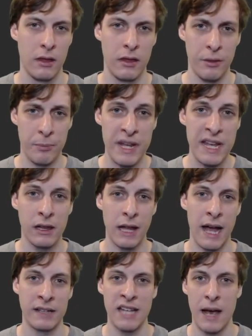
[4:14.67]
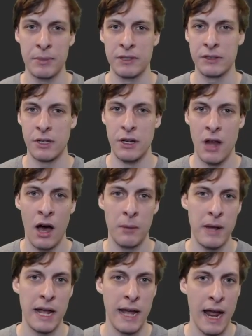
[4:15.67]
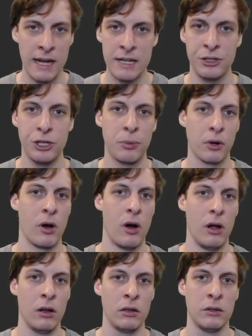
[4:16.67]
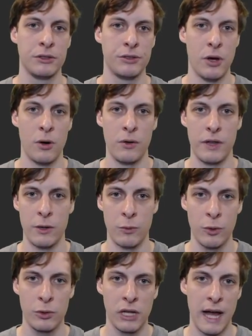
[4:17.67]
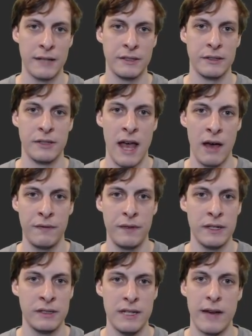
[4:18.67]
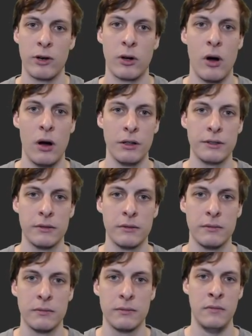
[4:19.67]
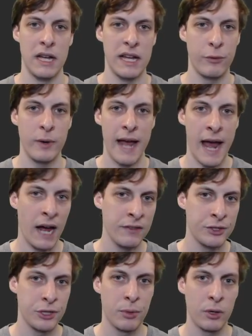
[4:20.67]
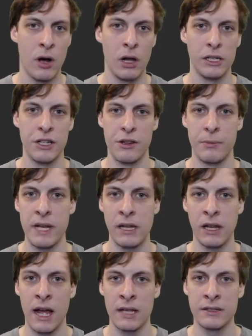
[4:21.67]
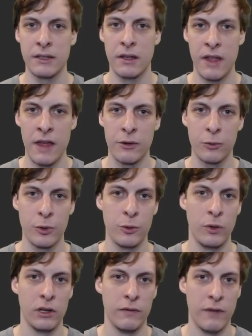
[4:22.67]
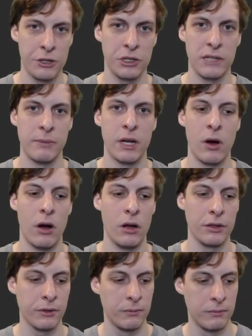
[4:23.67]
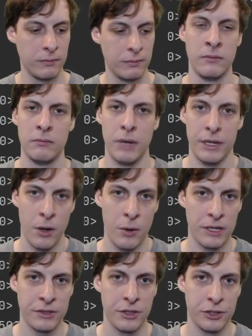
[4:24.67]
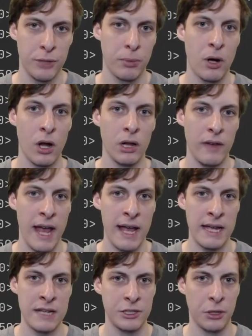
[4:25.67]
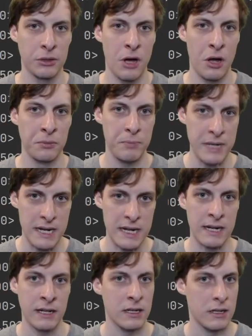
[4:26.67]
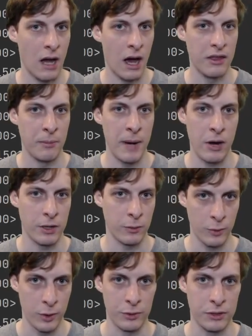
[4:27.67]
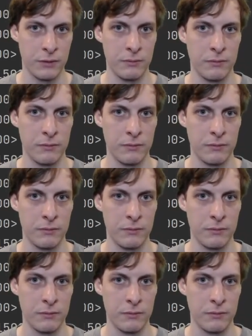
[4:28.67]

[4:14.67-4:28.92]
The B class happens to not make any supercall, so the root class's f is never called. If we add the supercall into the B class, then the root will eventually be called. But notice the supercall of A still called B, not the parent root.